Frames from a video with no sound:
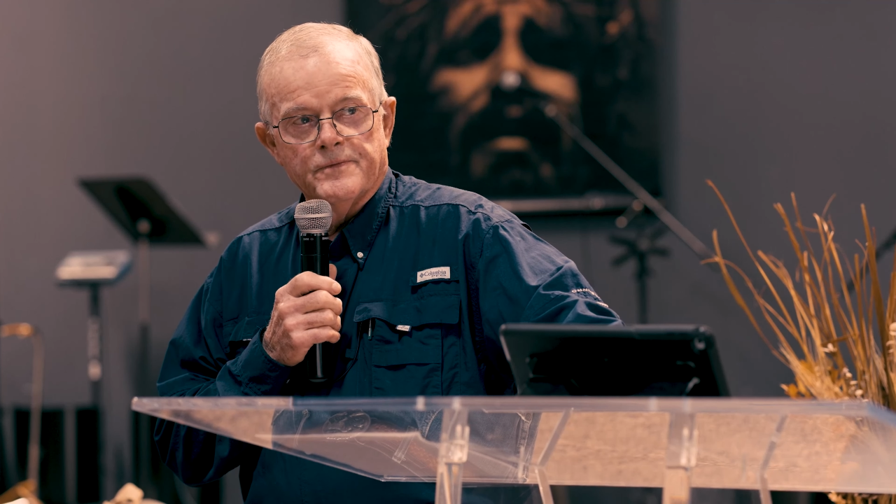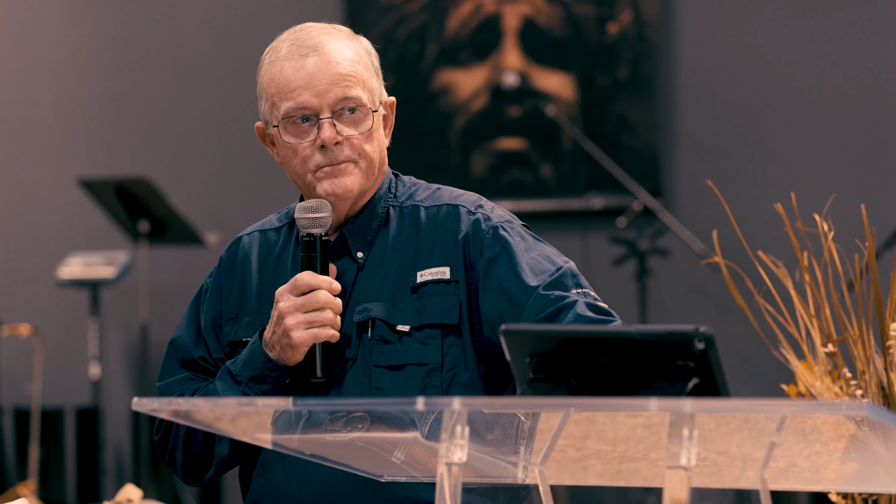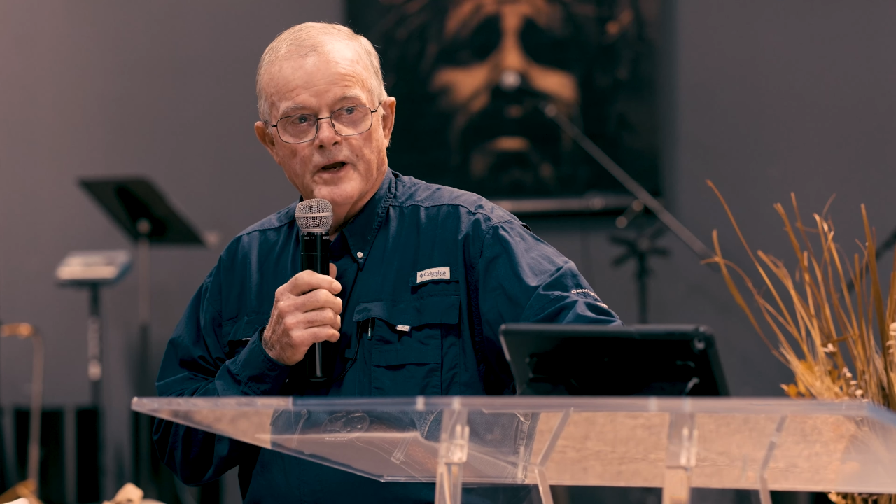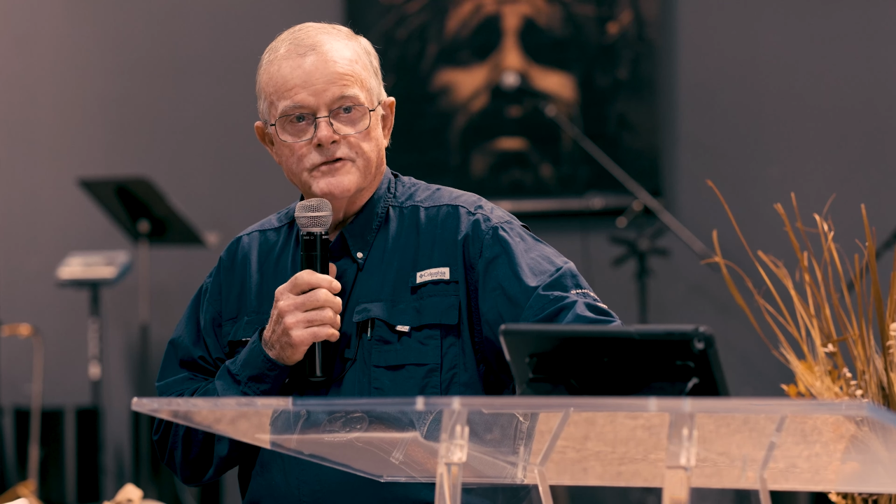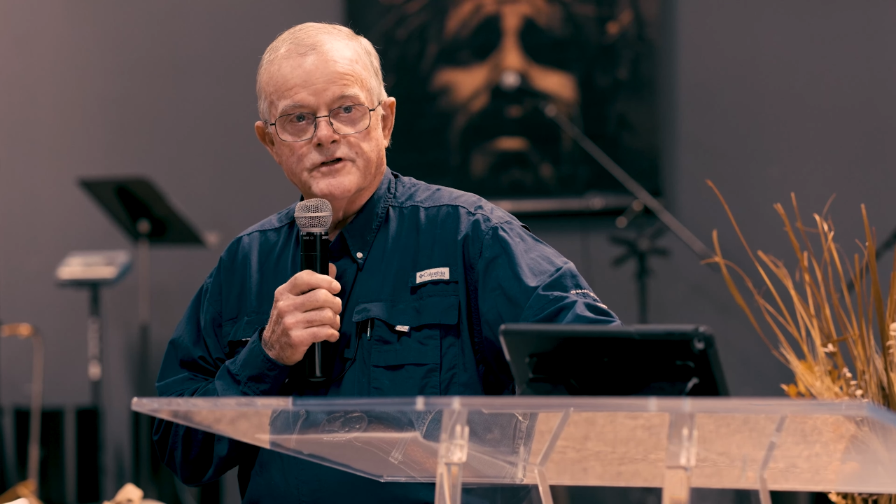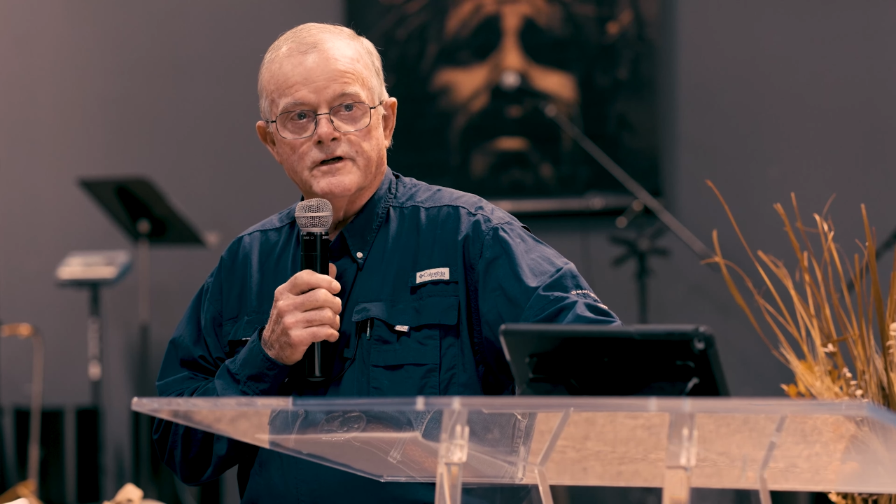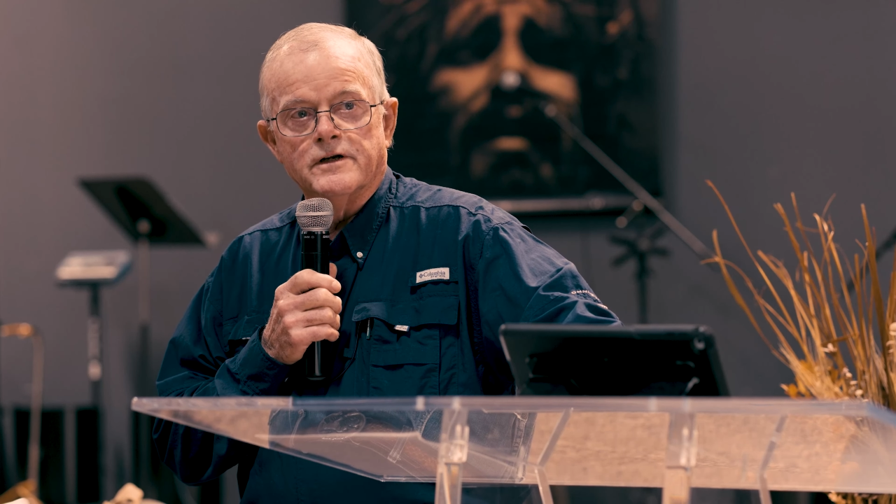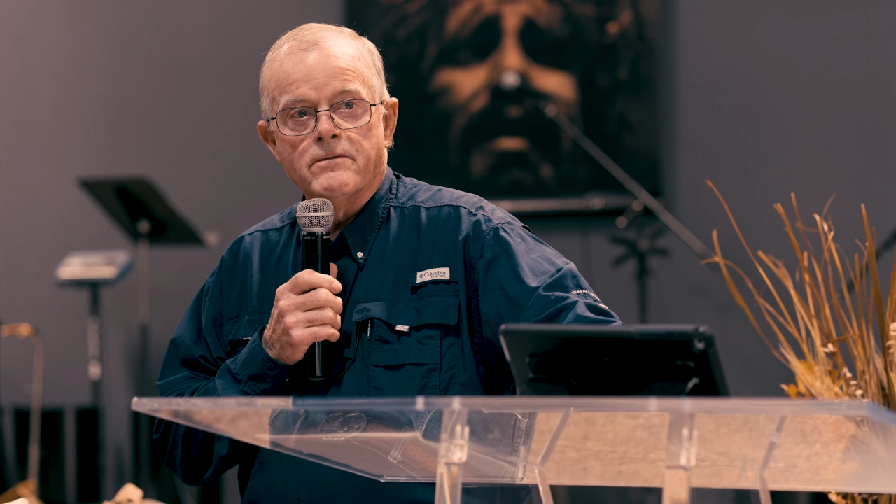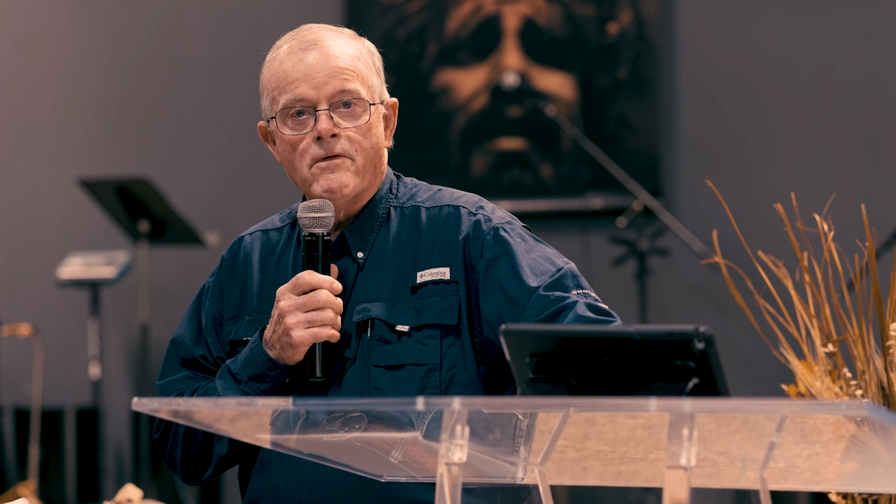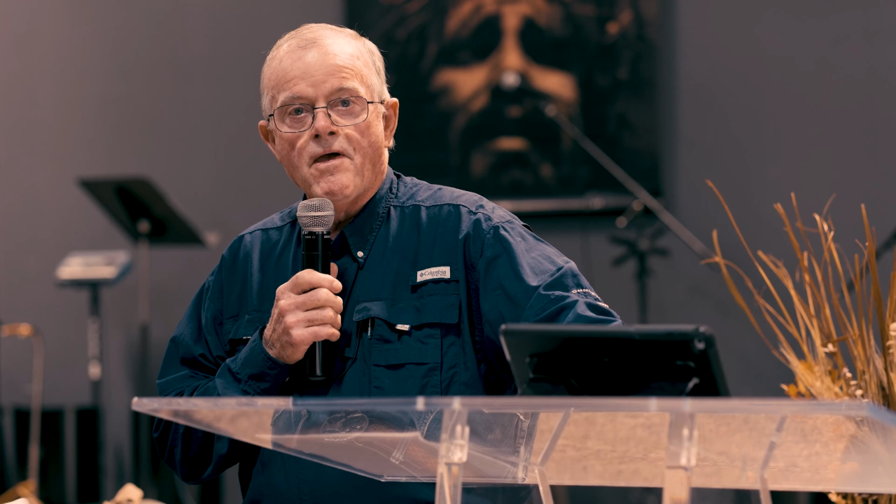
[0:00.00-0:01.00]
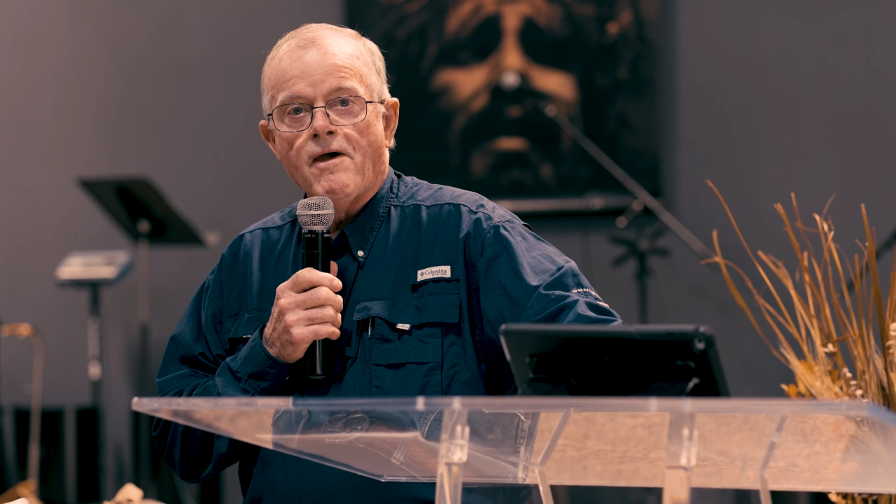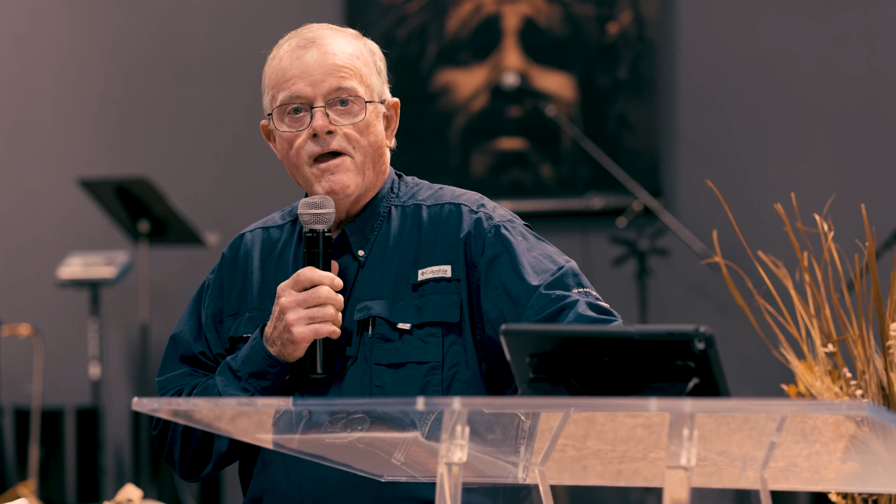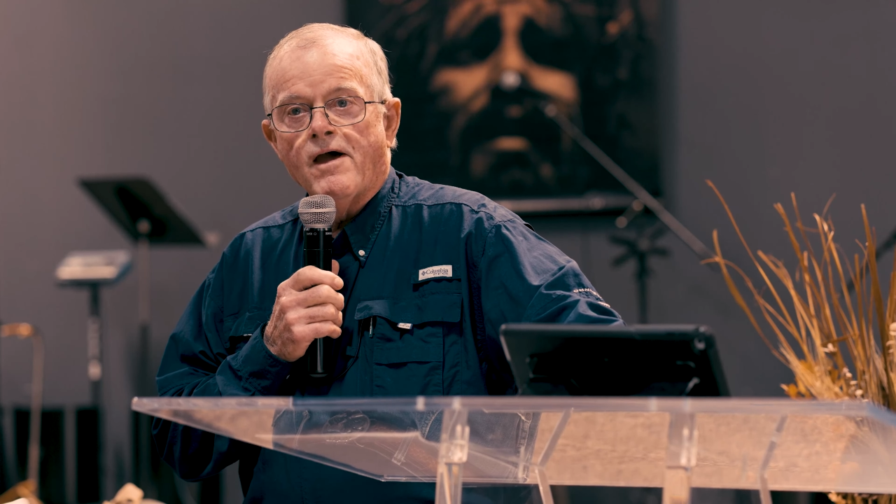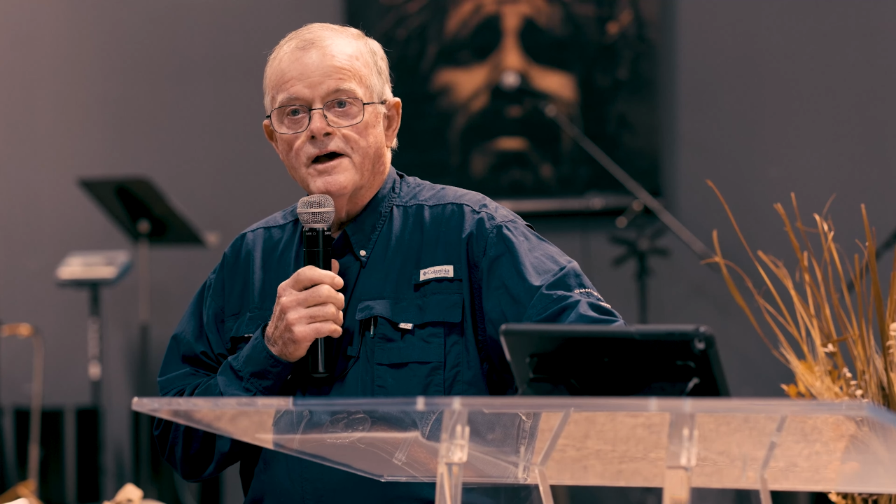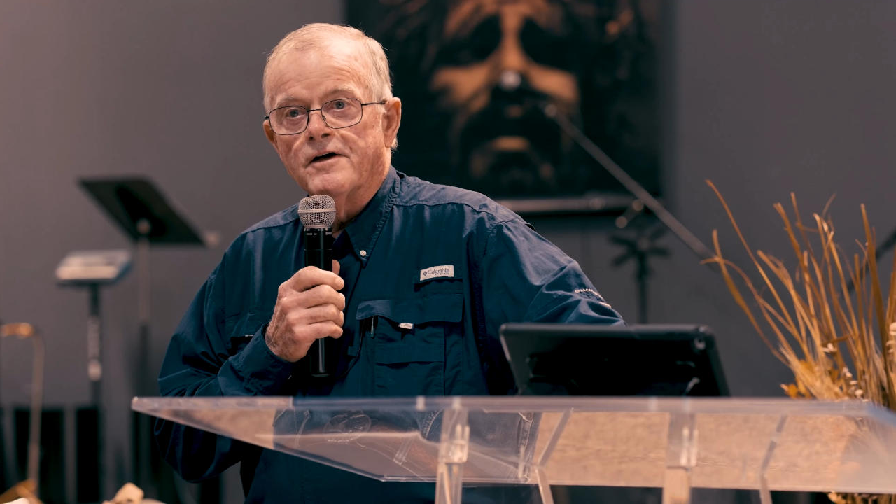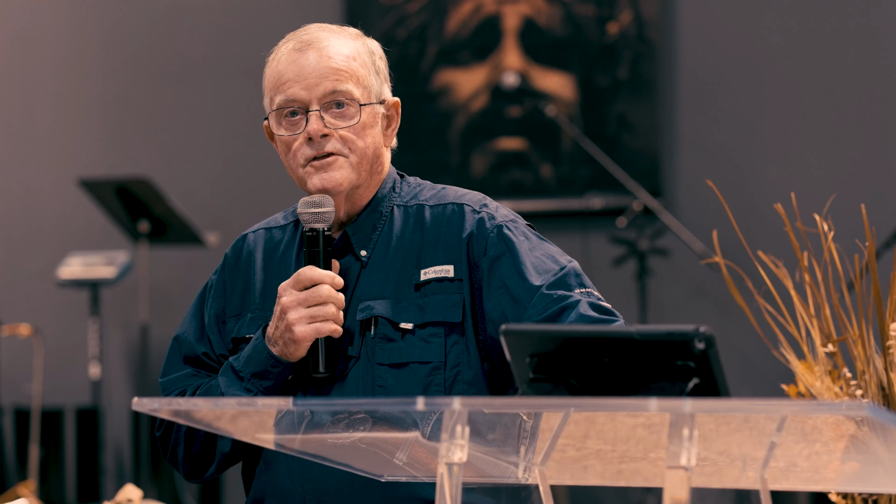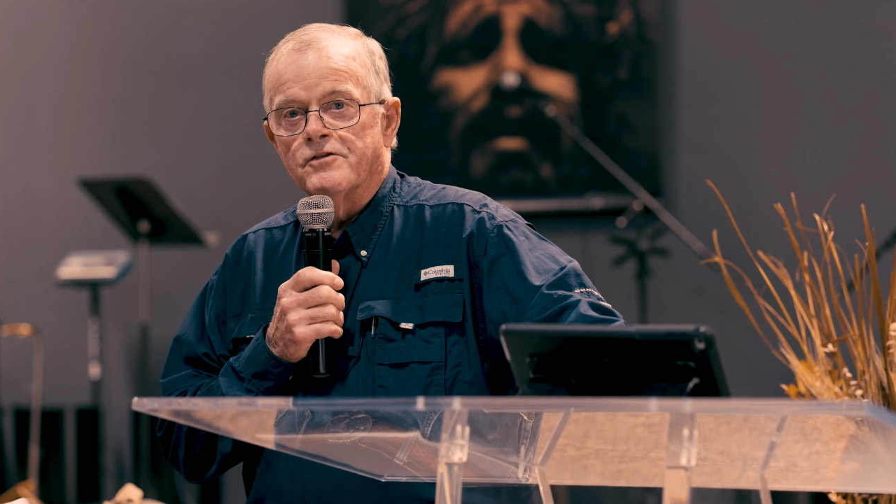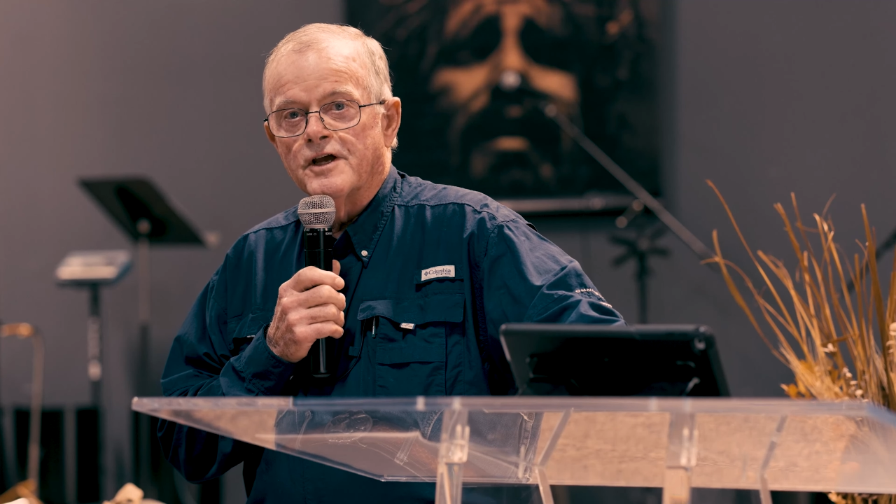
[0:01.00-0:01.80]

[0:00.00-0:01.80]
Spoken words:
basically. The